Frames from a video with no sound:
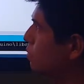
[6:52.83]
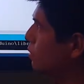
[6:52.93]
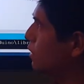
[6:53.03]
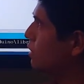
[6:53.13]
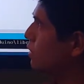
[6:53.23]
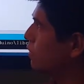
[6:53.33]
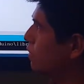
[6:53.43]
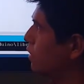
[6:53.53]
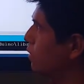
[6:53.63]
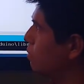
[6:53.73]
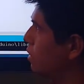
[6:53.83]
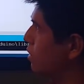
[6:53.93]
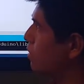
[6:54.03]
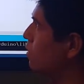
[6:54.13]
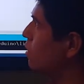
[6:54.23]
page of the
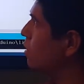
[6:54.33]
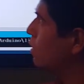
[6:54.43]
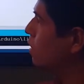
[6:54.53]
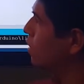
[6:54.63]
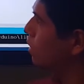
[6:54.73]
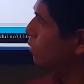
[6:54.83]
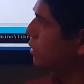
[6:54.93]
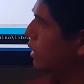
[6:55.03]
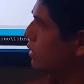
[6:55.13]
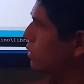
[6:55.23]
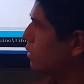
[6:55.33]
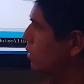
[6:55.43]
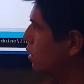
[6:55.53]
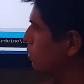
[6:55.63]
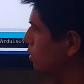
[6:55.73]
menu, which has
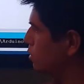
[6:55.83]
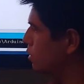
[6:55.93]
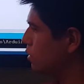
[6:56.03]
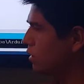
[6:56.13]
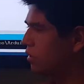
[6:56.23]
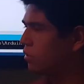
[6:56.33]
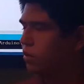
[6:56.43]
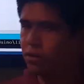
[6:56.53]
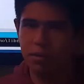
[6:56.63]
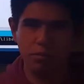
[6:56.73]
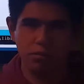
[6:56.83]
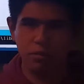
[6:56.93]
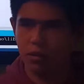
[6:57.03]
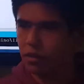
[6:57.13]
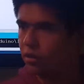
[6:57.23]
some options that you're
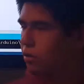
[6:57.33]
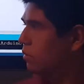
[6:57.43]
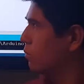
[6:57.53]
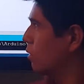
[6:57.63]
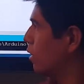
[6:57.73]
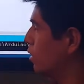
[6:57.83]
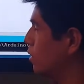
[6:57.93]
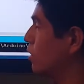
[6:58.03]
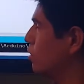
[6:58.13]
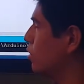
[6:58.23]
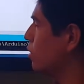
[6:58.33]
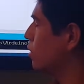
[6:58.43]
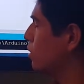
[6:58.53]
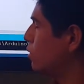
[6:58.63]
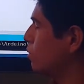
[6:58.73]
going
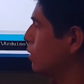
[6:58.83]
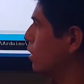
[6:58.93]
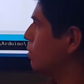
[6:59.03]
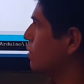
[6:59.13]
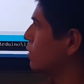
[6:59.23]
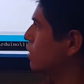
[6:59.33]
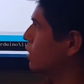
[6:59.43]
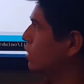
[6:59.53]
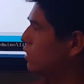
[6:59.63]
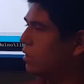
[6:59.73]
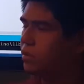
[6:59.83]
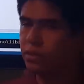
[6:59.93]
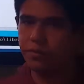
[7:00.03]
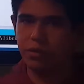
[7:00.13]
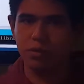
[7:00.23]
to be able to see just
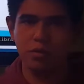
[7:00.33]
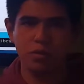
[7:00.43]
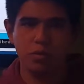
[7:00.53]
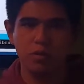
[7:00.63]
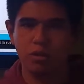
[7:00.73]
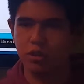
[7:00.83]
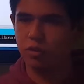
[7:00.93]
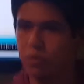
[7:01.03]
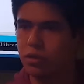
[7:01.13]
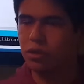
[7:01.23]
if you choose